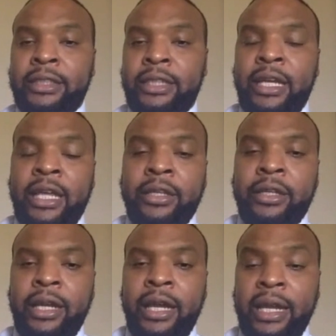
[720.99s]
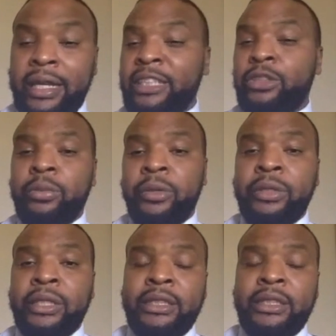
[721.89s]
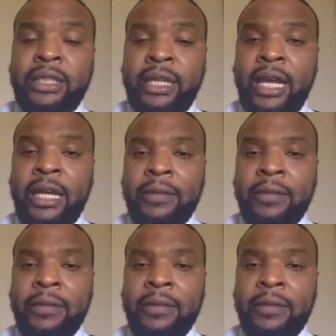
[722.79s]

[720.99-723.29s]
together, and he's going to be released today.